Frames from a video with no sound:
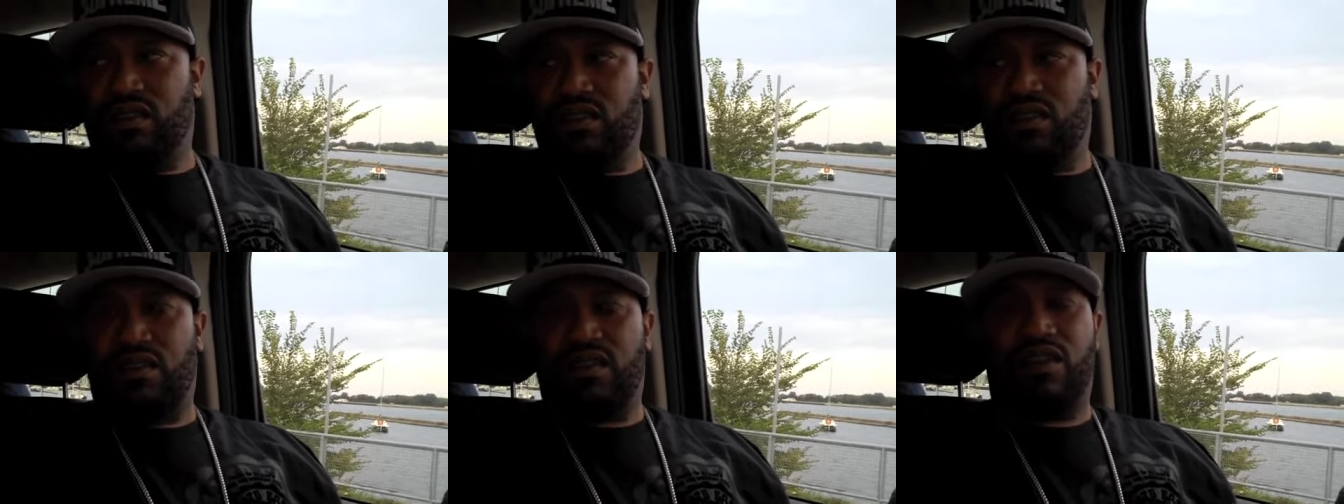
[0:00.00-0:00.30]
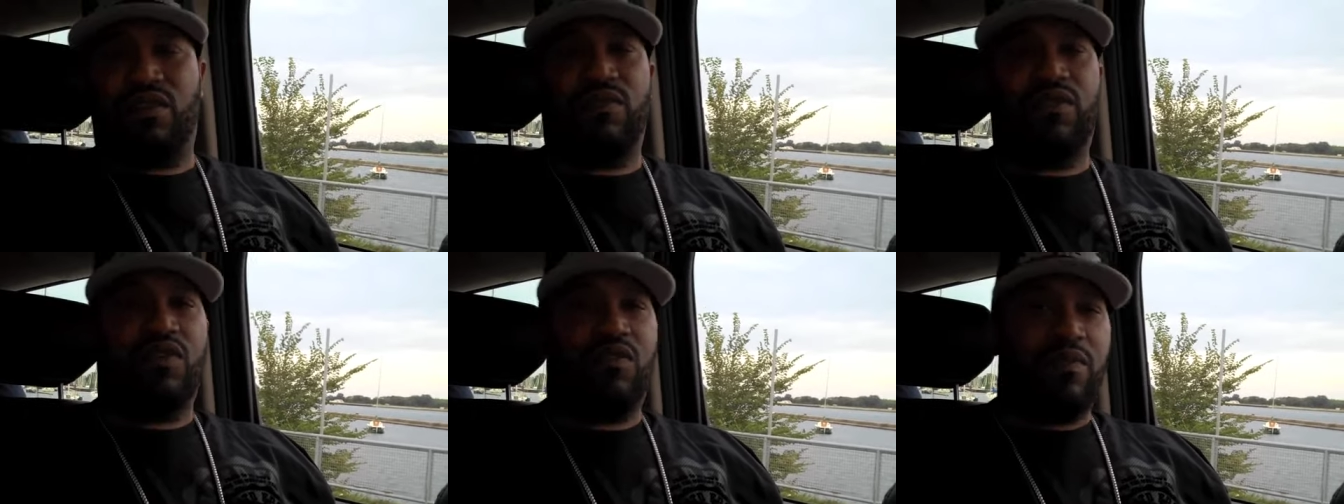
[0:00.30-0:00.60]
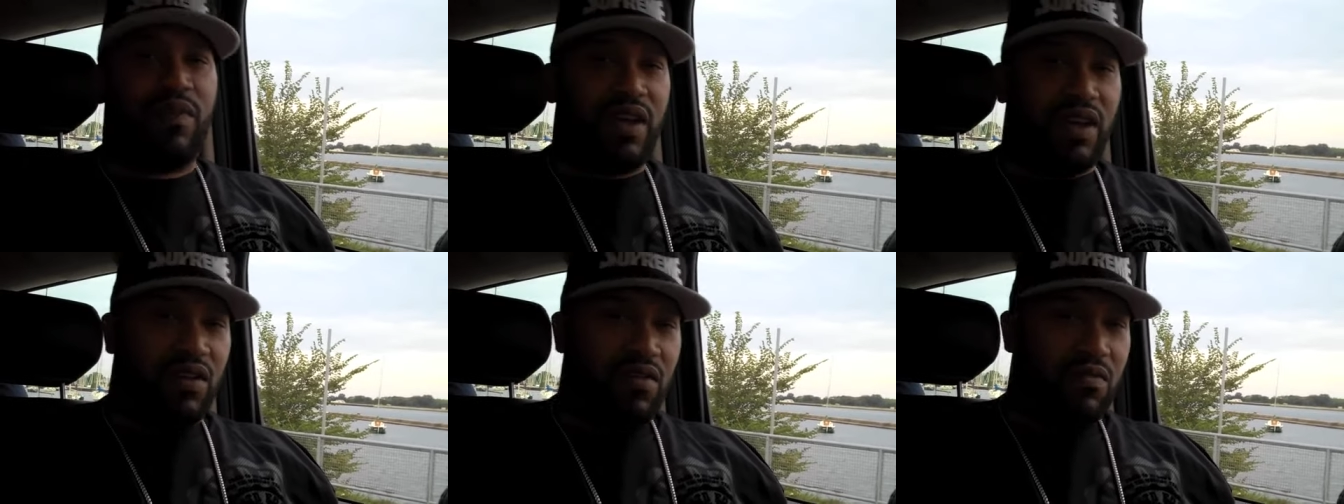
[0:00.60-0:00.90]
Oh, yeah, we go
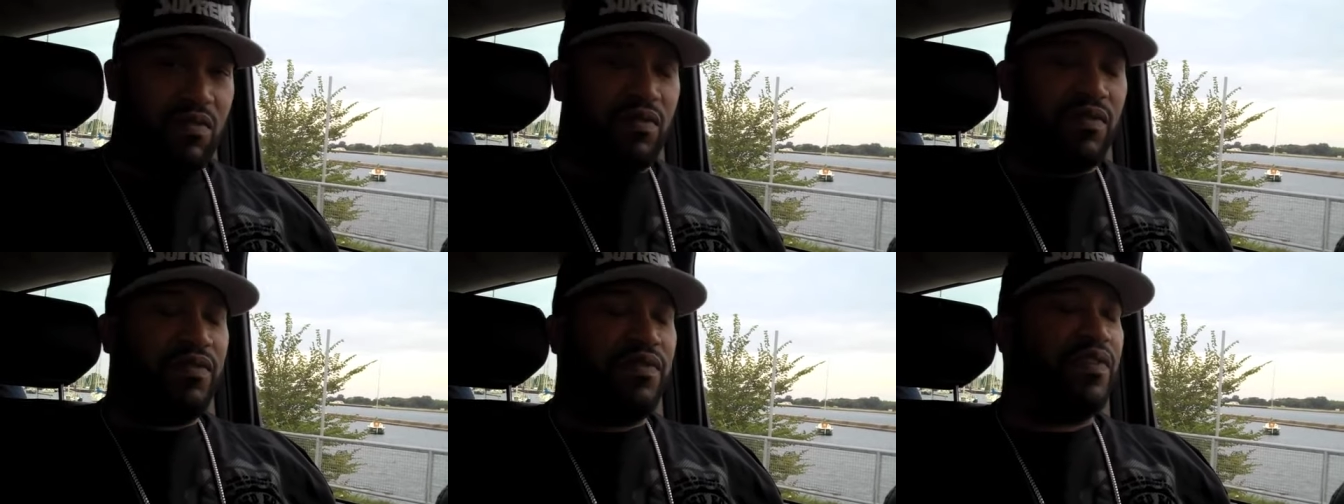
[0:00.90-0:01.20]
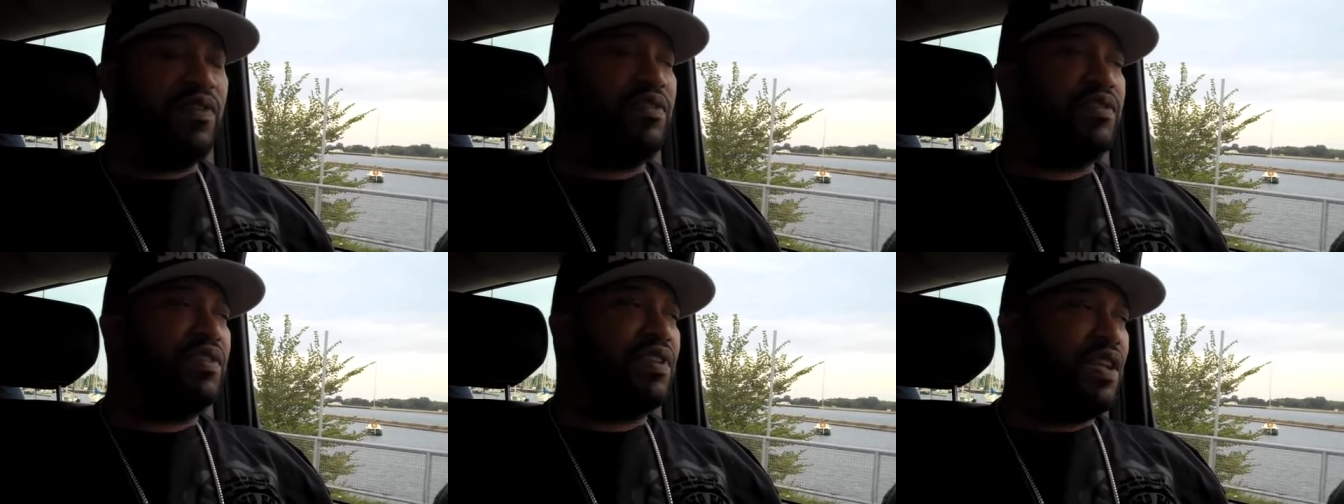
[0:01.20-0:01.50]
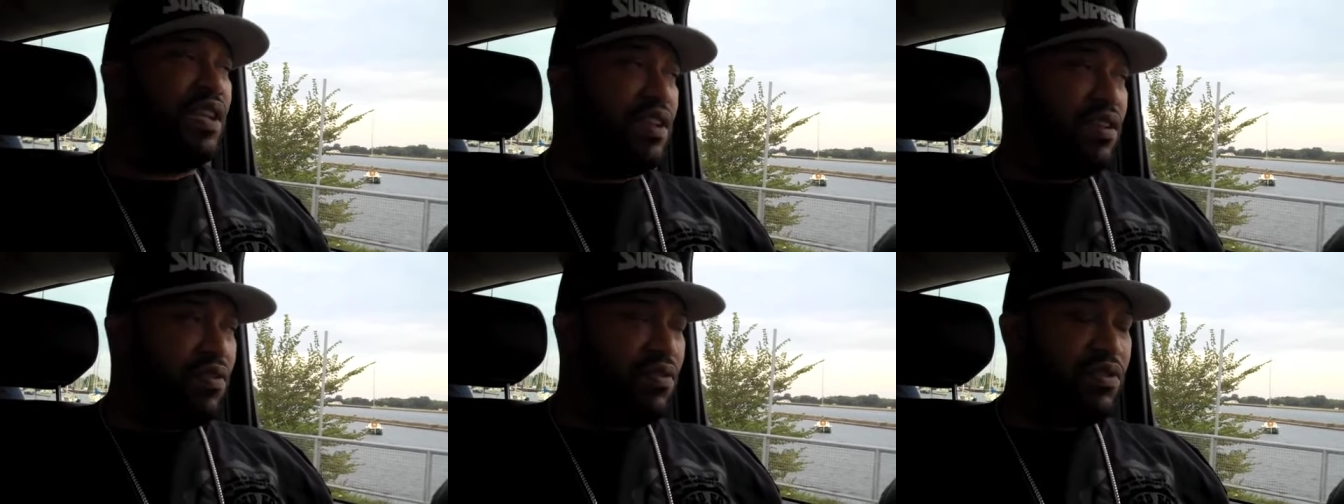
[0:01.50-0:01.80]
back home on the first
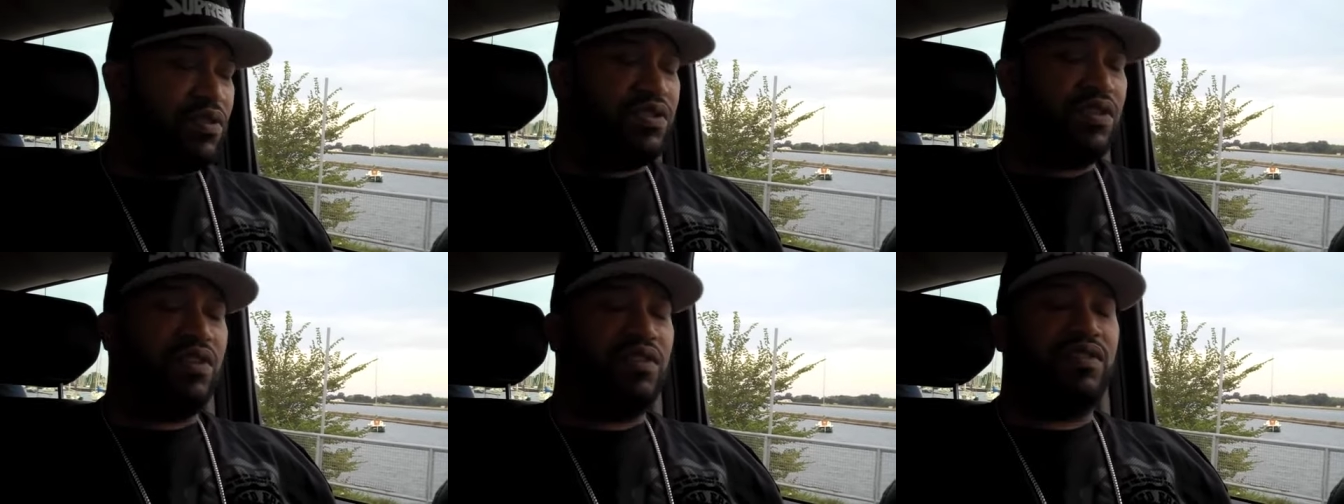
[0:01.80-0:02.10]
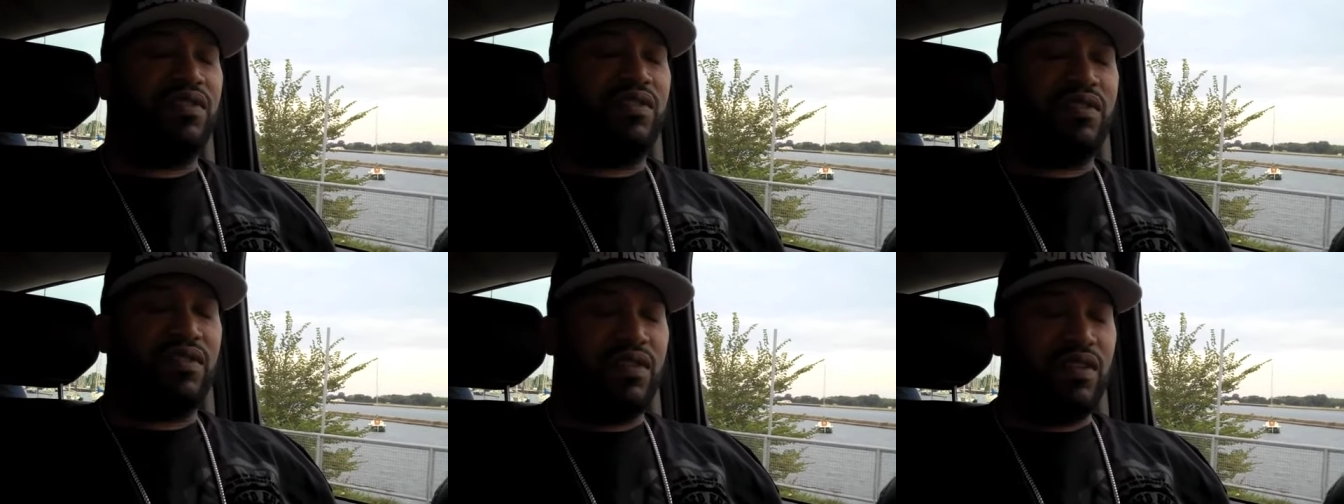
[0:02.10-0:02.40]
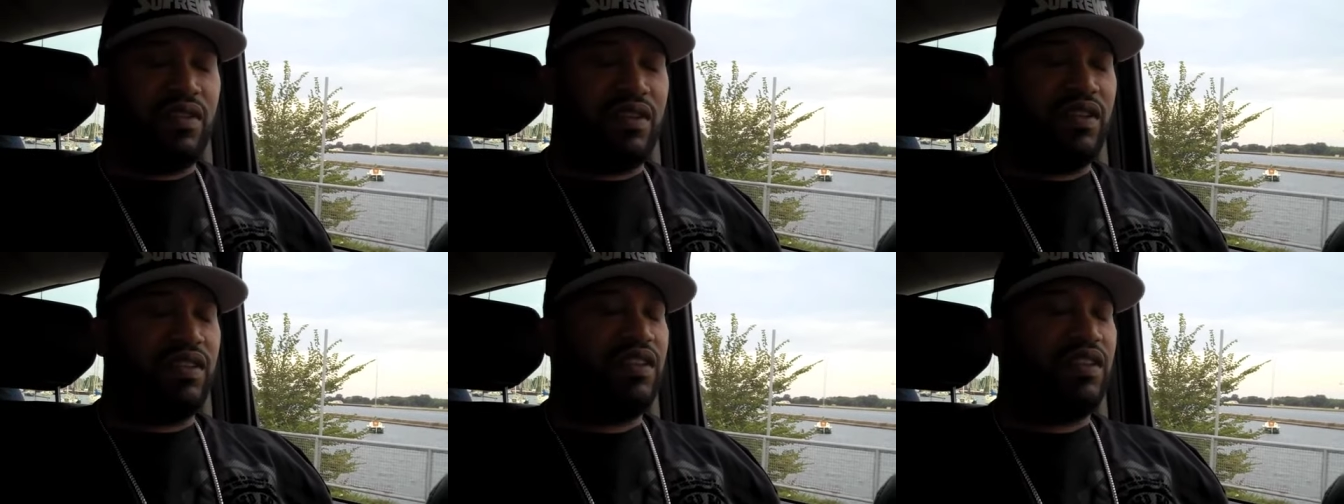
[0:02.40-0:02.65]
thing, go to church on Sunday,